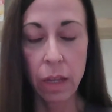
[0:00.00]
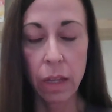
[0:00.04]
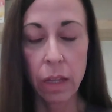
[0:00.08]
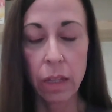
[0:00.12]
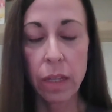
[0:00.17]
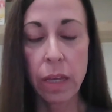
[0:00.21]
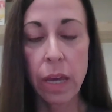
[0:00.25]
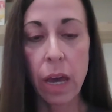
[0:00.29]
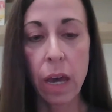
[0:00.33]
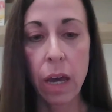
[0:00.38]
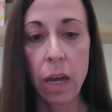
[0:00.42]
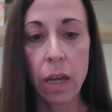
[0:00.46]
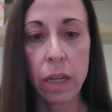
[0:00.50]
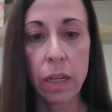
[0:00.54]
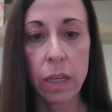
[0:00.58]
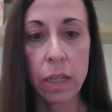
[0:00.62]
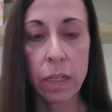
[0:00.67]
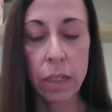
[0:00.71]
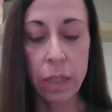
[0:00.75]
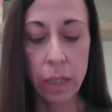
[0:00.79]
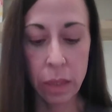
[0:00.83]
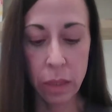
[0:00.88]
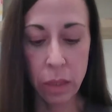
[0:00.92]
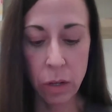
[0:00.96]
Yeah,
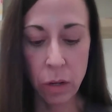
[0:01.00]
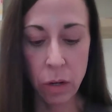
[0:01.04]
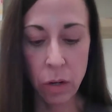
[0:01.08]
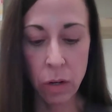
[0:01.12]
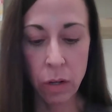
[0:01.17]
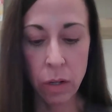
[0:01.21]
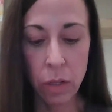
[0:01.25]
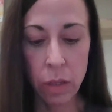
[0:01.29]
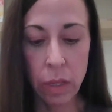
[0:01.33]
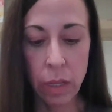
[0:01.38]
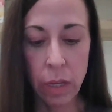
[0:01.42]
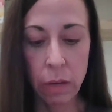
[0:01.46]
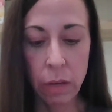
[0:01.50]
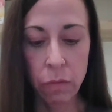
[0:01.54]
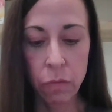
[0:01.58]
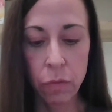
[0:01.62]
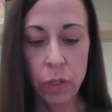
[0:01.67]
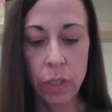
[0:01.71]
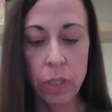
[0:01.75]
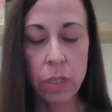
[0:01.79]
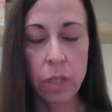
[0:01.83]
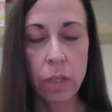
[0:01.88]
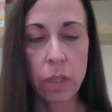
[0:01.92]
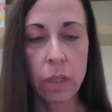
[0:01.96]
they've
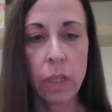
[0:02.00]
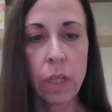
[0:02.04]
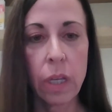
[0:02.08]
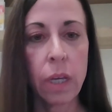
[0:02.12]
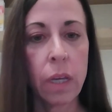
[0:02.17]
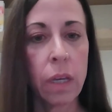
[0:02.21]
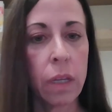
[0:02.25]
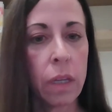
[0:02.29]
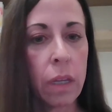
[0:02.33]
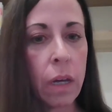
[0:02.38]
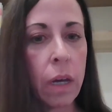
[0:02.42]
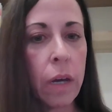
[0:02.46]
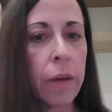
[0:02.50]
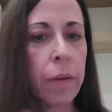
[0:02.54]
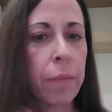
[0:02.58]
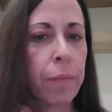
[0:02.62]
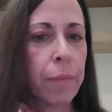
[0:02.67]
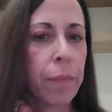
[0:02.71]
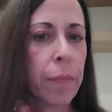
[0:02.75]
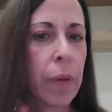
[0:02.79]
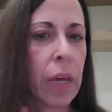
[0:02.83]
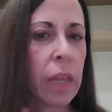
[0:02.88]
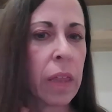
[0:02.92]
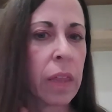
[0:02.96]
recently,
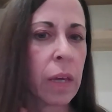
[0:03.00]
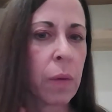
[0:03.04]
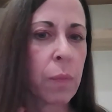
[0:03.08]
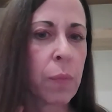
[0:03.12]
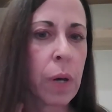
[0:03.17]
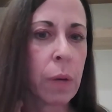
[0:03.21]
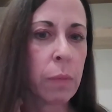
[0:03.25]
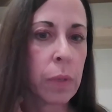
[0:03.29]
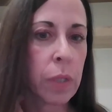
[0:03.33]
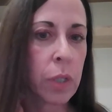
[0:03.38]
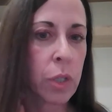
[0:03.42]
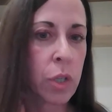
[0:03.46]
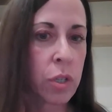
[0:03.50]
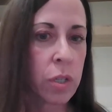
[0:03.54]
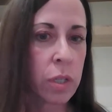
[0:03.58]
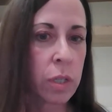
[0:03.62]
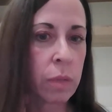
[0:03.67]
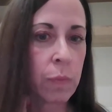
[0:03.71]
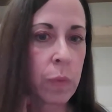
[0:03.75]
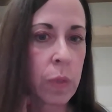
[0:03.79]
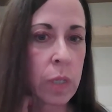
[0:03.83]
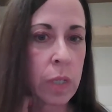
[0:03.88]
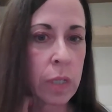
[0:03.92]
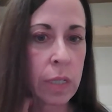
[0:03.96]
I think, published
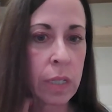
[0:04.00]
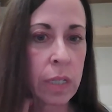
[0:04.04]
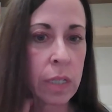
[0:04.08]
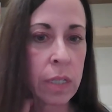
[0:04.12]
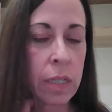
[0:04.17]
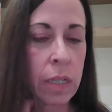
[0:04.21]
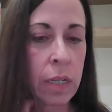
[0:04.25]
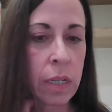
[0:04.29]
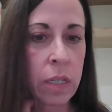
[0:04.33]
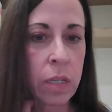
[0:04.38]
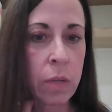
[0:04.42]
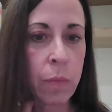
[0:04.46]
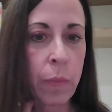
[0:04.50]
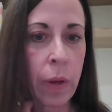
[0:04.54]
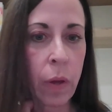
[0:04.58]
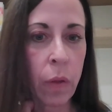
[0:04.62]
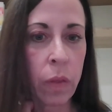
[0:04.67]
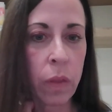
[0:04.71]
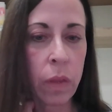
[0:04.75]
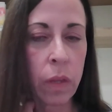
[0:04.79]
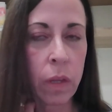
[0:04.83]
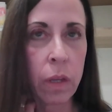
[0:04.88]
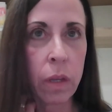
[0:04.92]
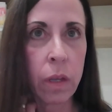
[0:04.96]
some statistics
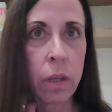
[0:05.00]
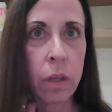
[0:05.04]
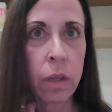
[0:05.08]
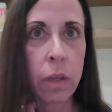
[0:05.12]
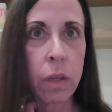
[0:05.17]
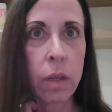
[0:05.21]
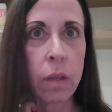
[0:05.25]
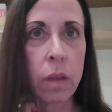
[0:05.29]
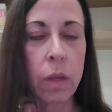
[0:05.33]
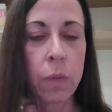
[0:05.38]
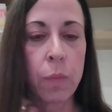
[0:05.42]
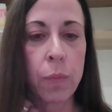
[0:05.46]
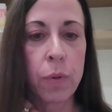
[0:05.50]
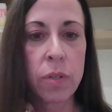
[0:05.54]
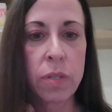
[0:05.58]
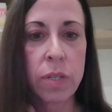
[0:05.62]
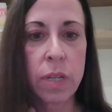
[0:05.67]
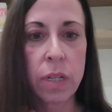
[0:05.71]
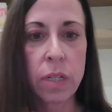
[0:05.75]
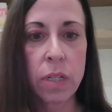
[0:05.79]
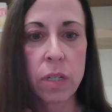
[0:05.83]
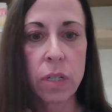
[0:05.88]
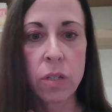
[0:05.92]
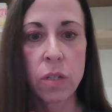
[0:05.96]
about the
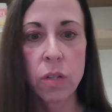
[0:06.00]
percentage